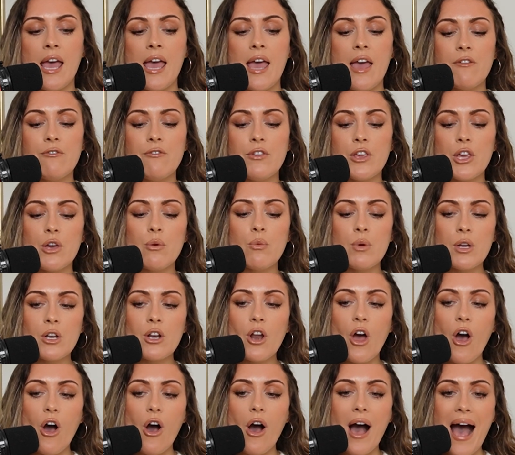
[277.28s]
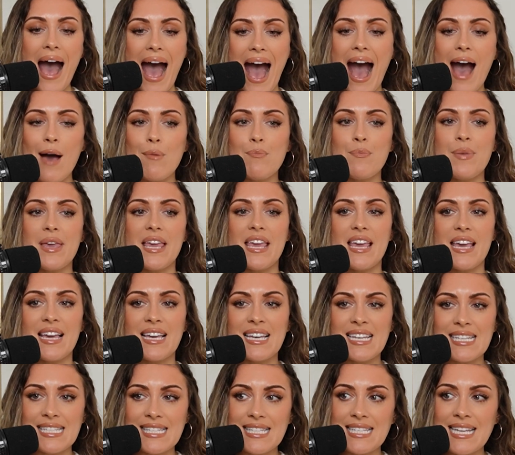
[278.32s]
If you are not happy,
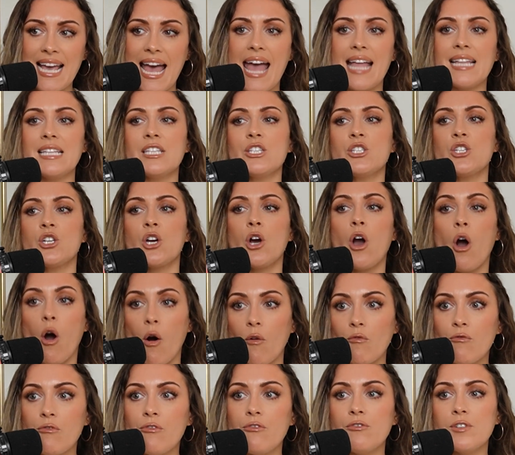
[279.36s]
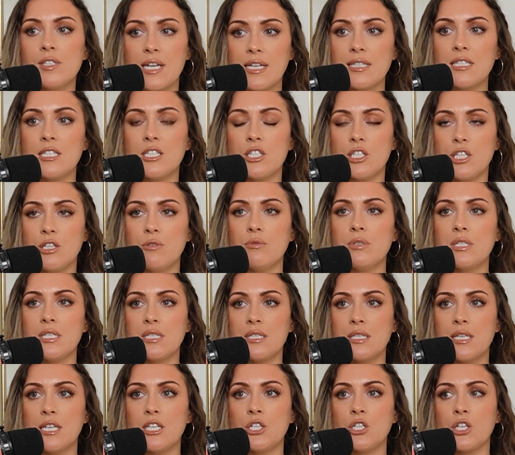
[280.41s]
content, confident in your
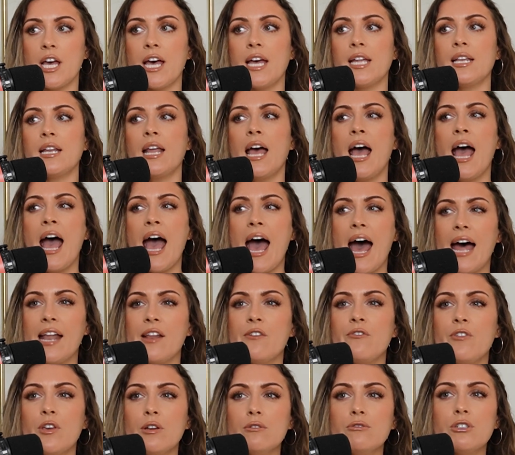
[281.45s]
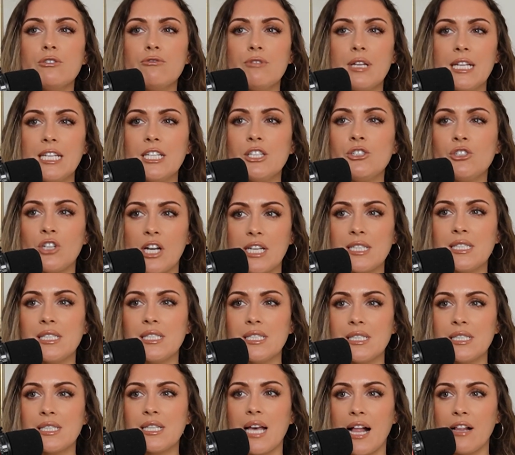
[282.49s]
decision, and if you don't really trust
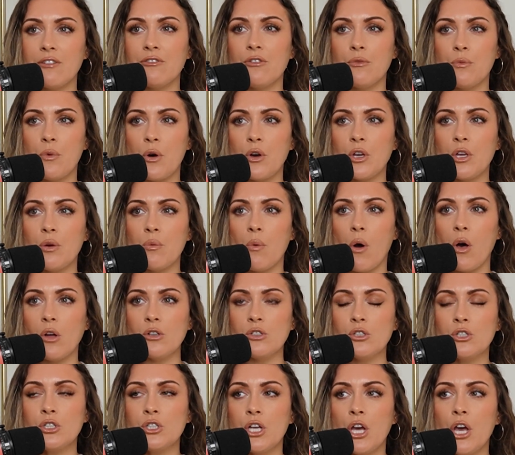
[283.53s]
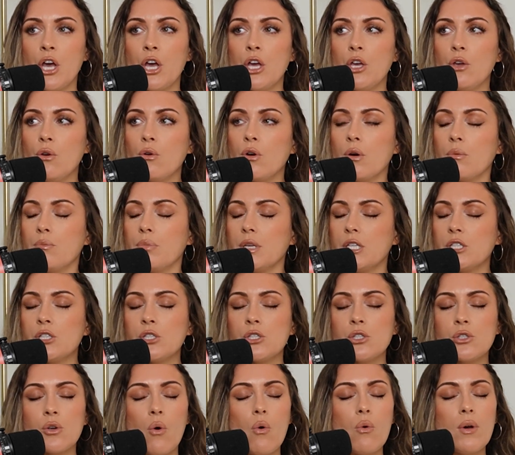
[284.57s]
yourself and what you want, you can be
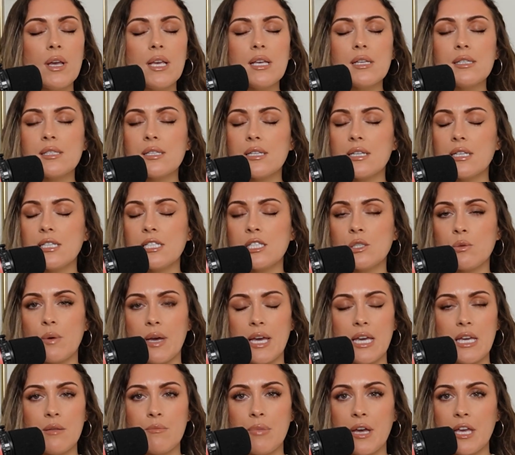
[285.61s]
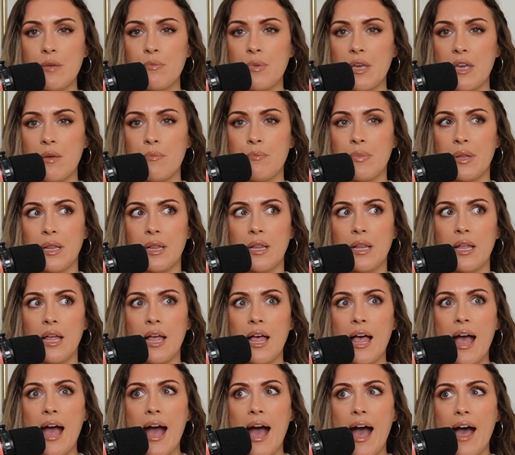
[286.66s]
so easily swayed by people,
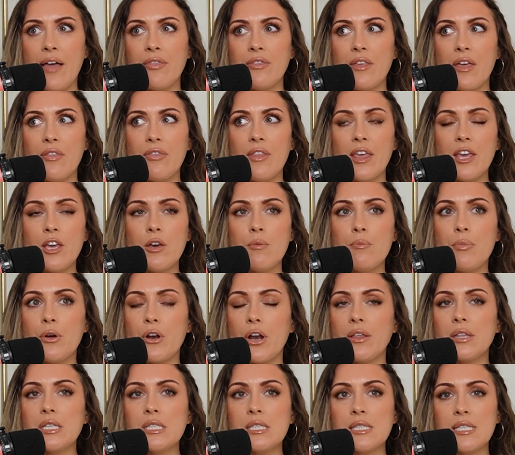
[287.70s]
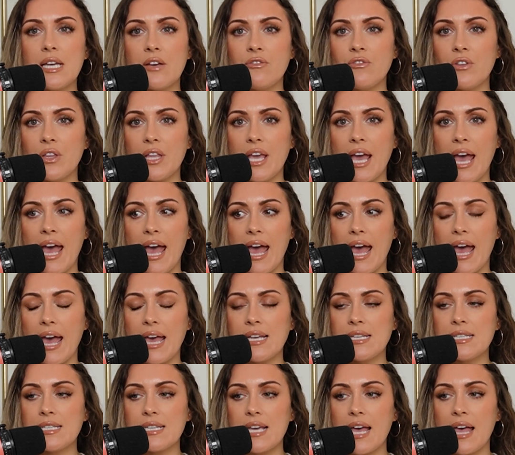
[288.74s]
and then they can put other stuff in your
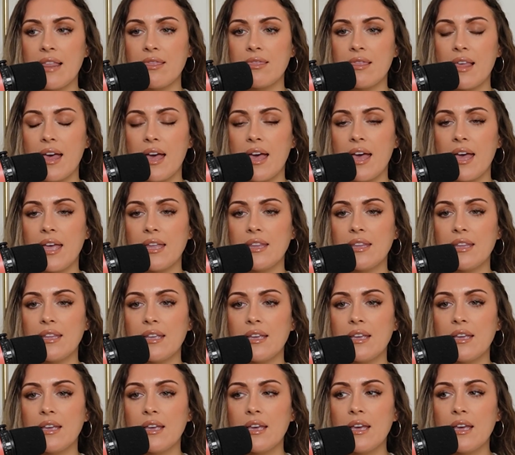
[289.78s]
head, and then